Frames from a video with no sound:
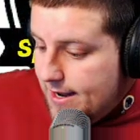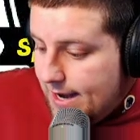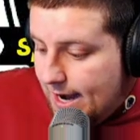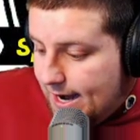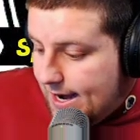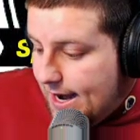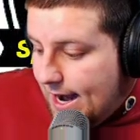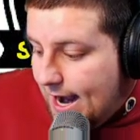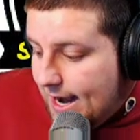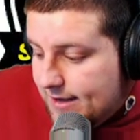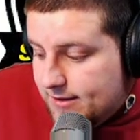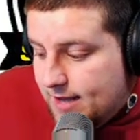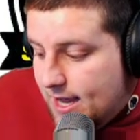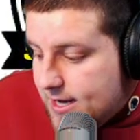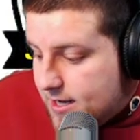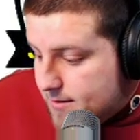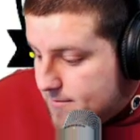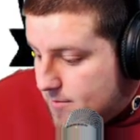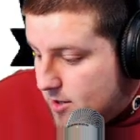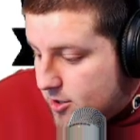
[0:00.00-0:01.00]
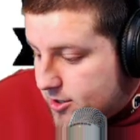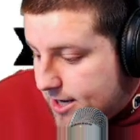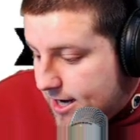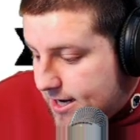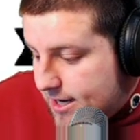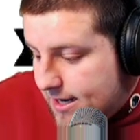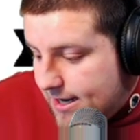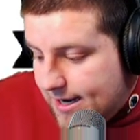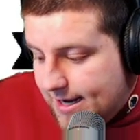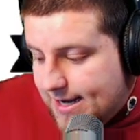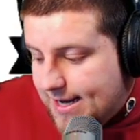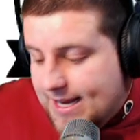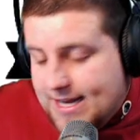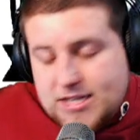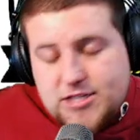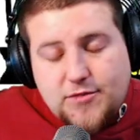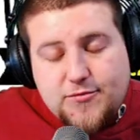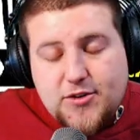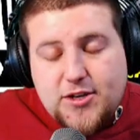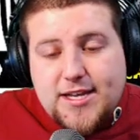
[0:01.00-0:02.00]
I like him, okay?
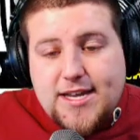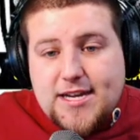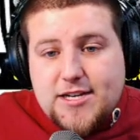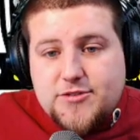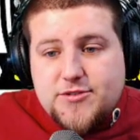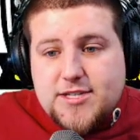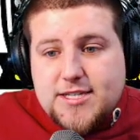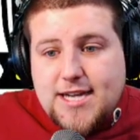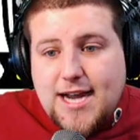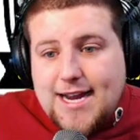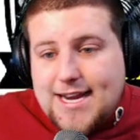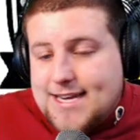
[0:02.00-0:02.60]
He's a really interesting guy.